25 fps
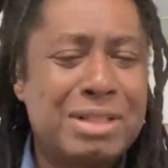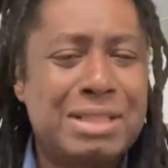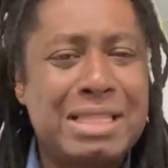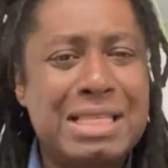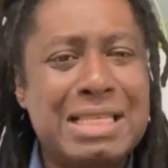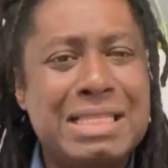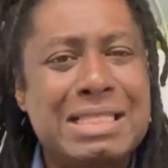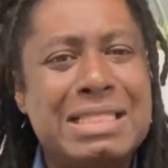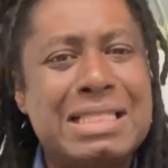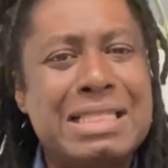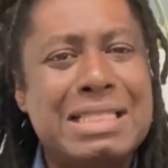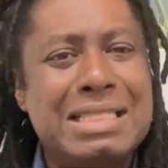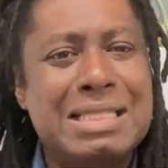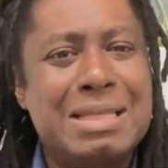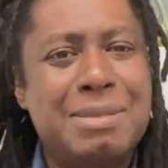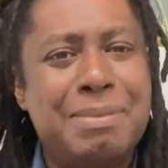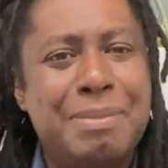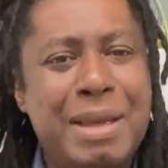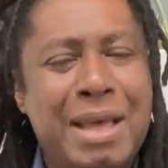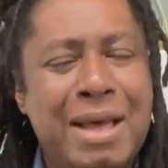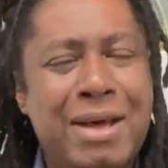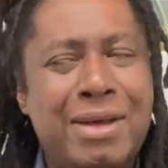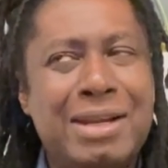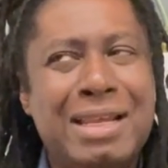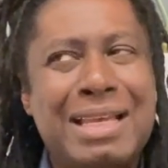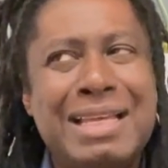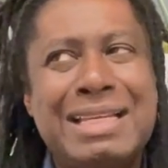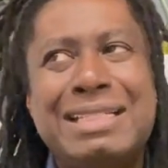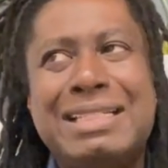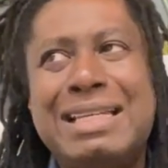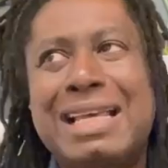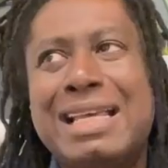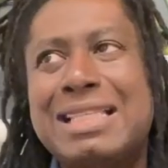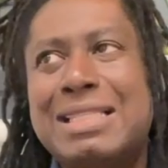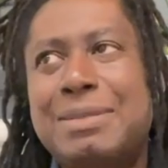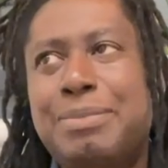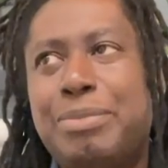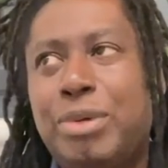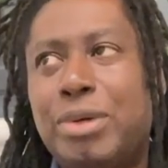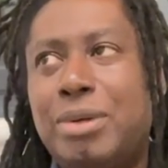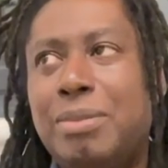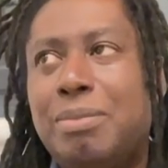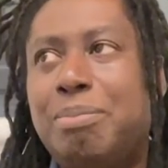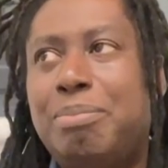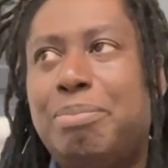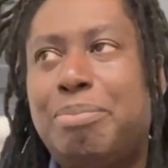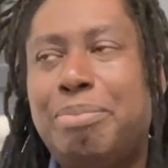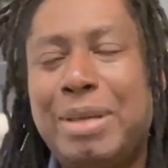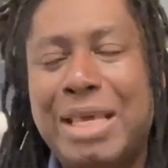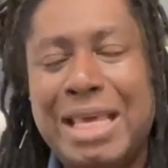This is about a
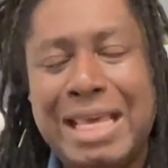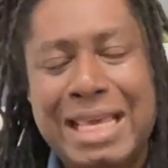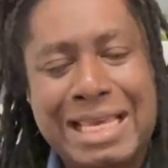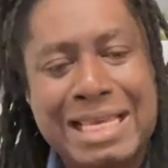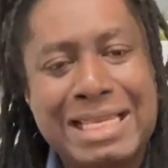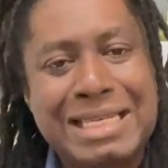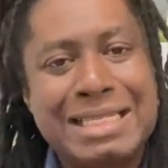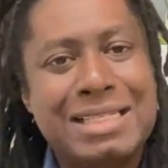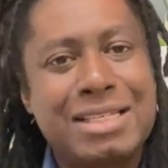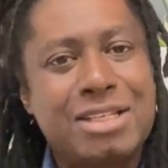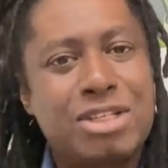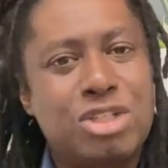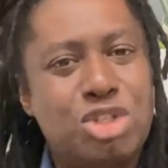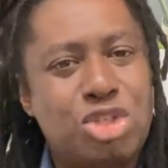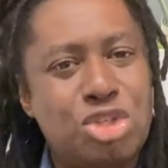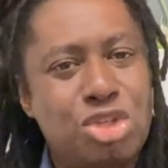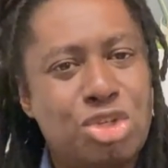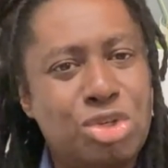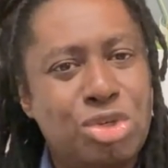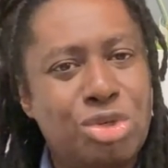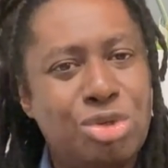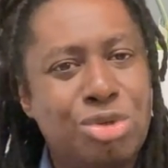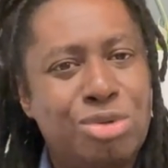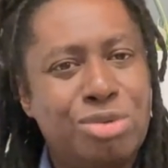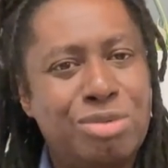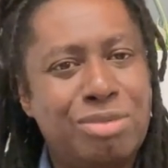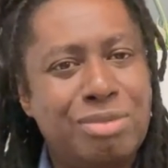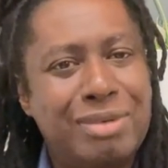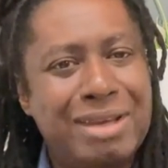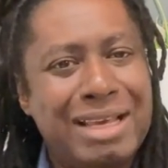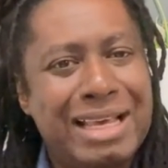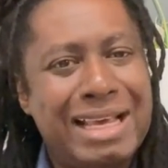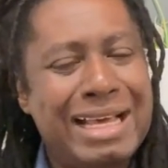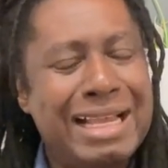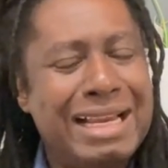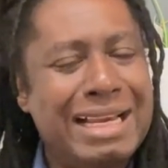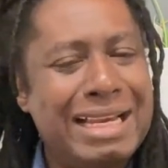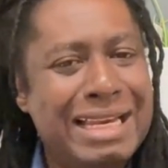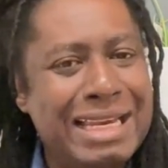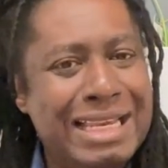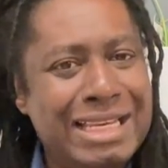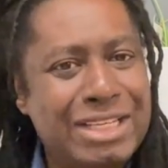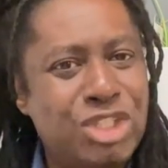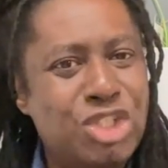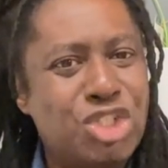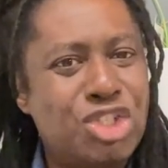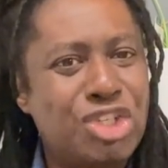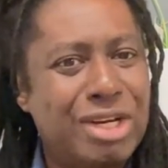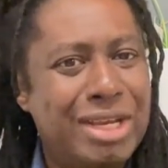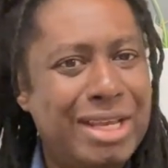desperate bid to
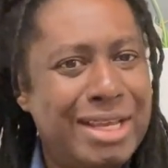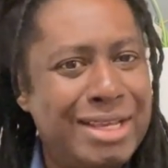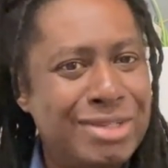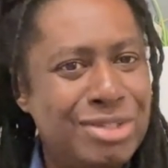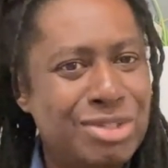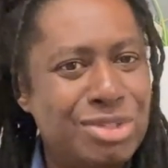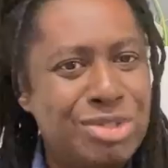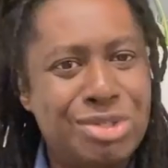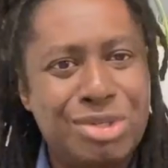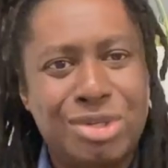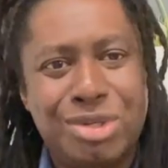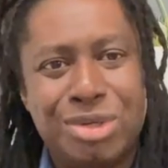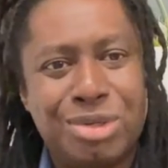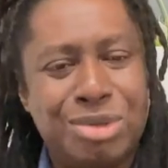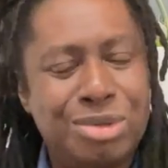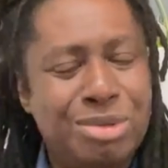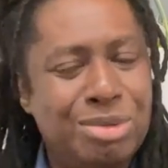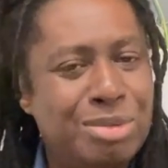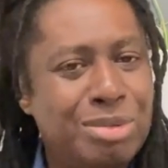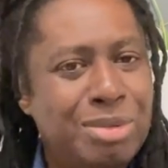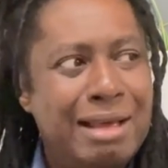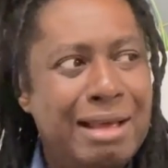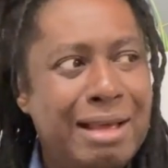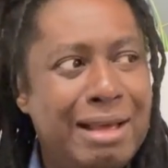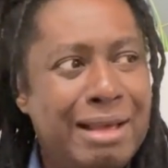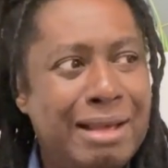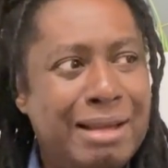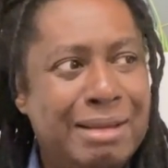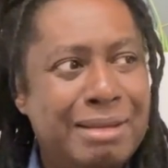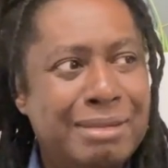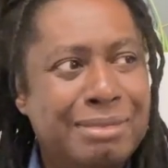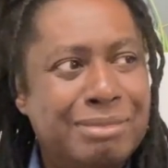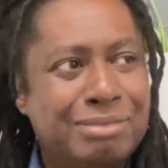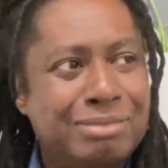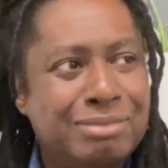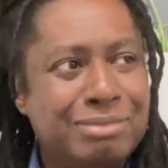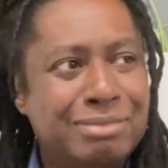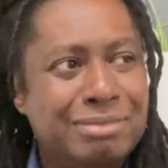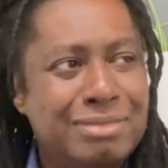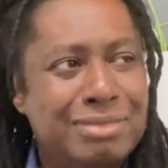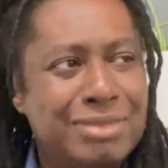clinch into um,